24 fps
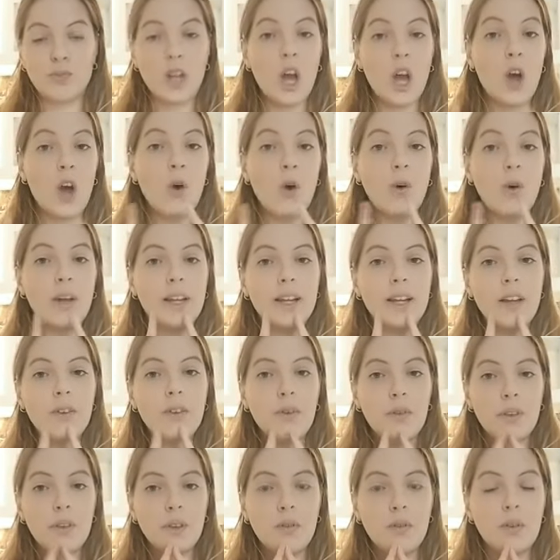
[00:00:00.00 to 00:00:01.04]
Oh,
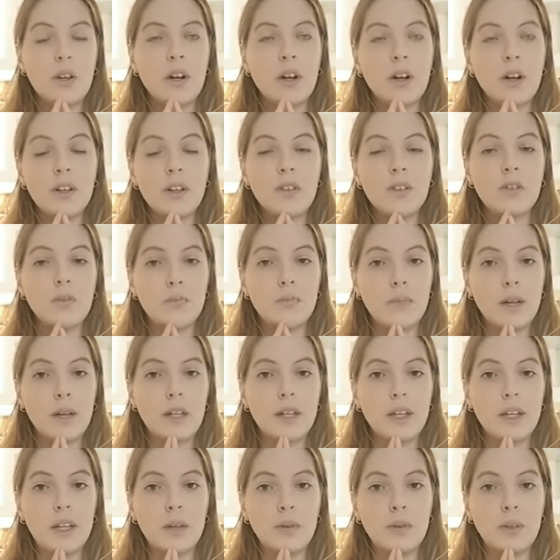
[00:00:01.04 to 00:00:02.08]
another thing regarding to
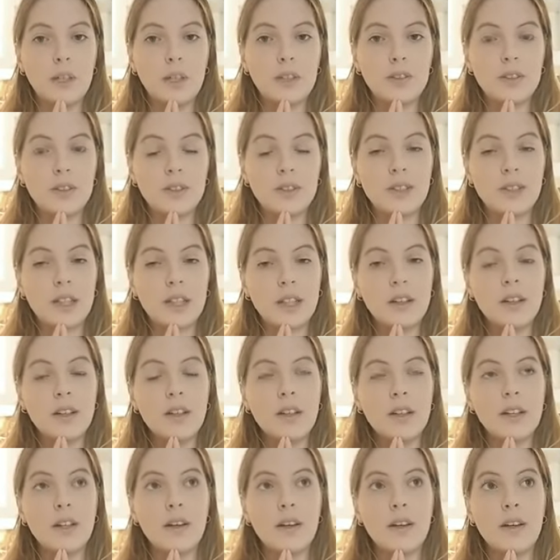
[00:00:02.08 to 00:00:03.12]
money that I wanted to
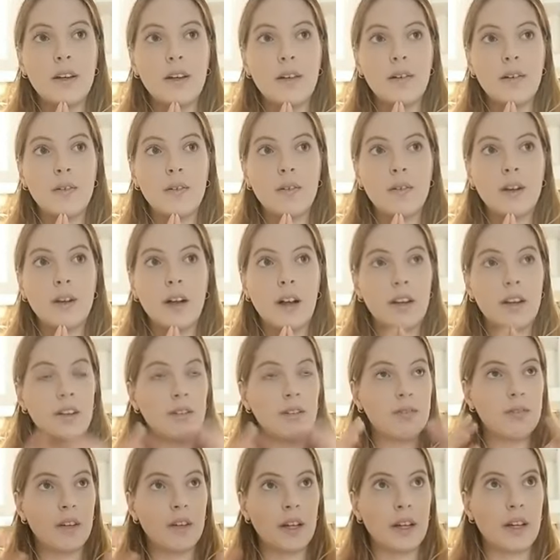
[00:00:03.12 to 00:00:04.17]
say, kind
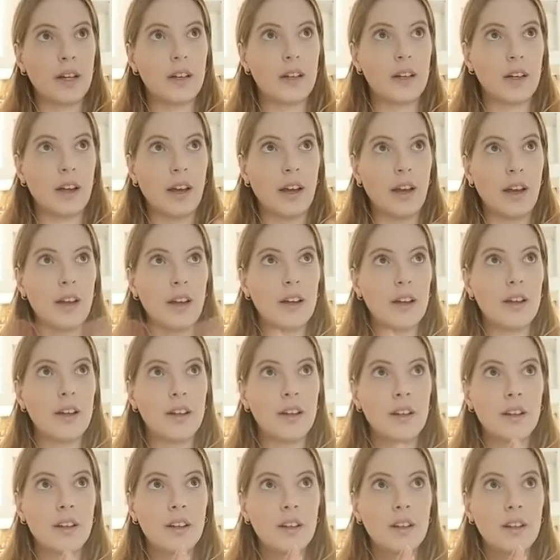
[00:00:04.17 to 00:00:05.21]
of like
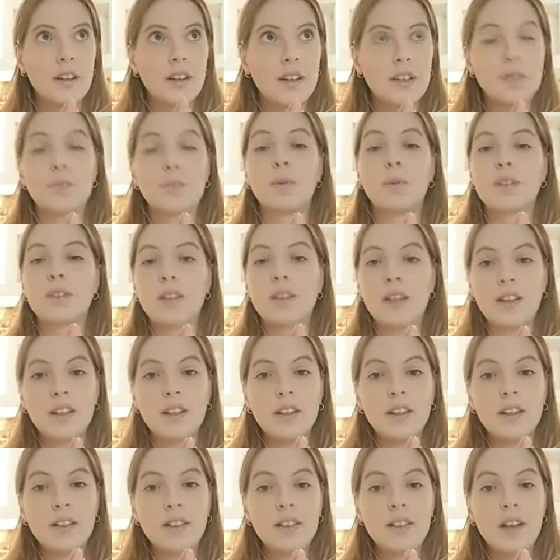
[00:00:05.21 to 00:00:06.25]

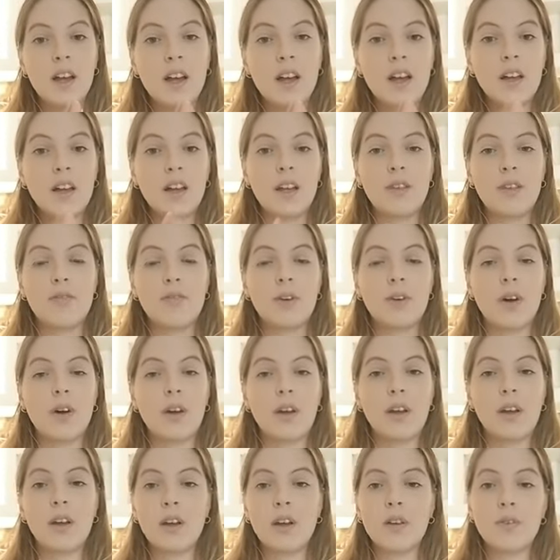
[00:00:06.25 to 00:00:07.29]
spontaneous. If you
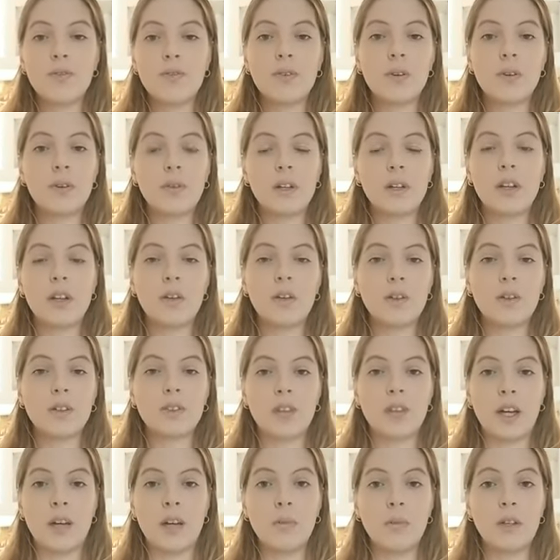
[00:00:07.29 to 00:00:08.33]
are here for a really long
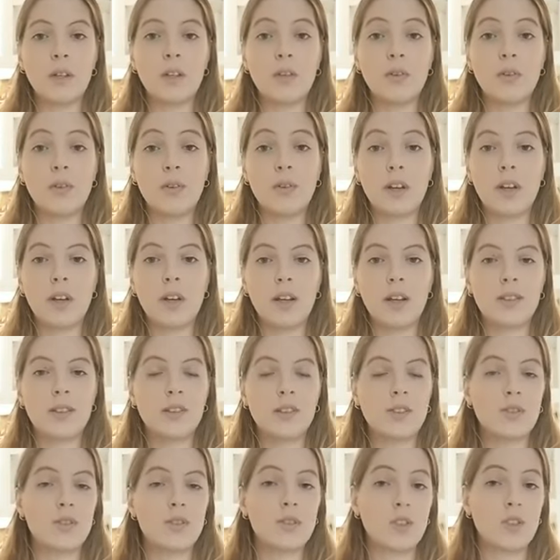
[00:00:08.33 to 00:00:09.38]
time and you realize
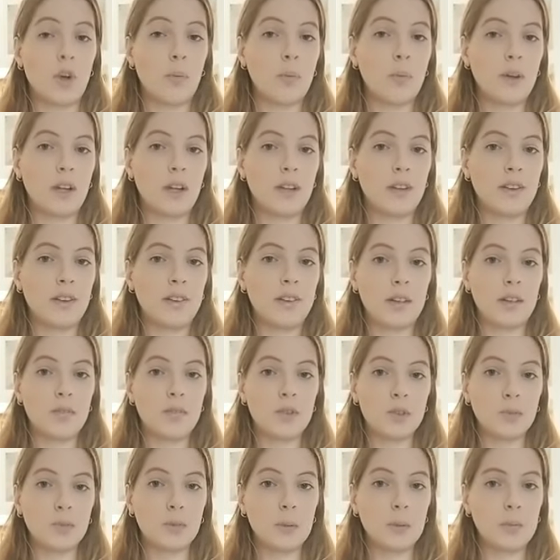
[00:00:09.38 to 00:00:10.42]
that you're shopping in the same
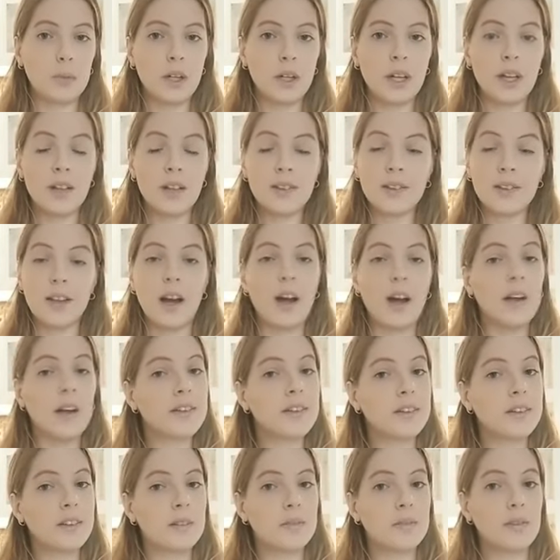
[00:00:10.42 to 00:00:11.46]
supermarkets,
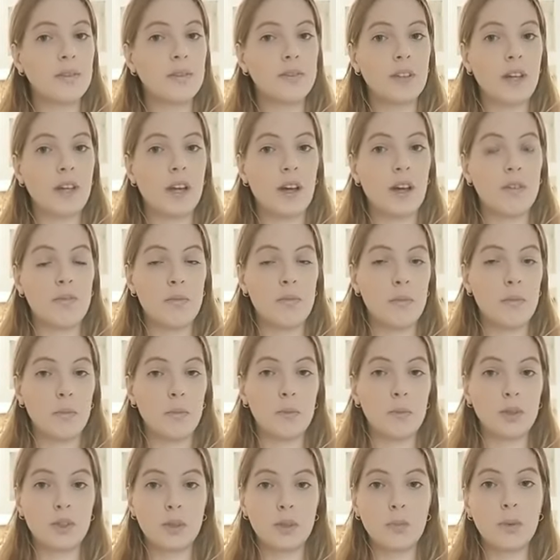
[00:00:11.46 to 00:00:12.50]
ask them if they have a
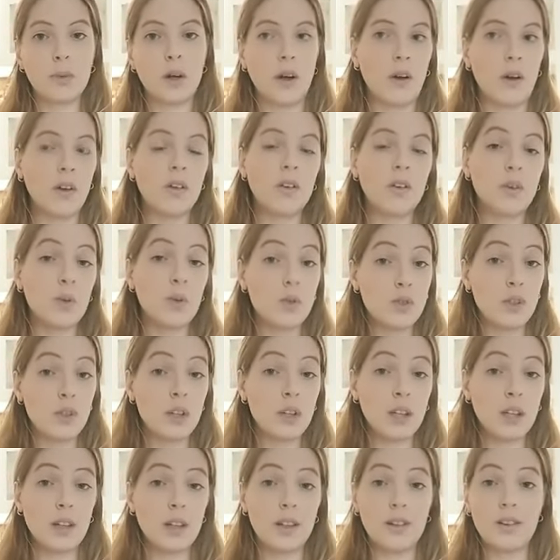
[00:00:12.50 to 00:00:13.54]
membership card.
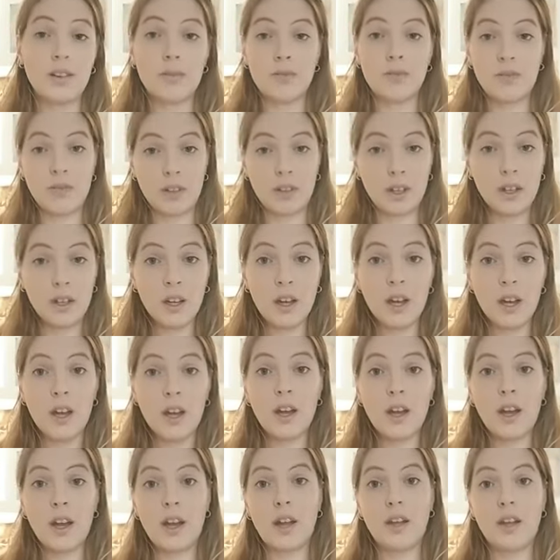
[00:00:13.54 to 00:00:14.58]
Usually it's free,
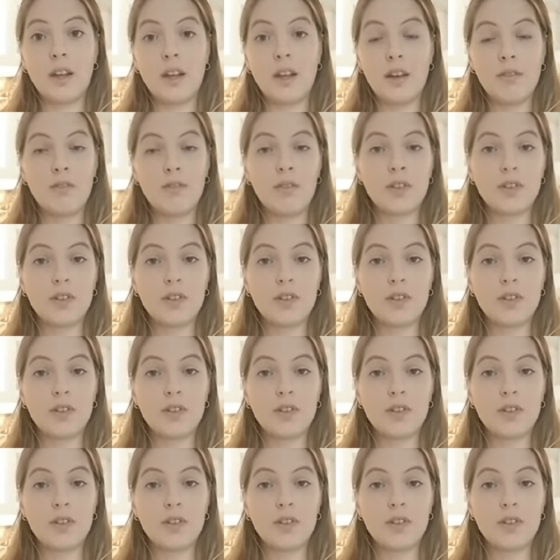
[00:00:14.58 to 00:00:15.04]
and every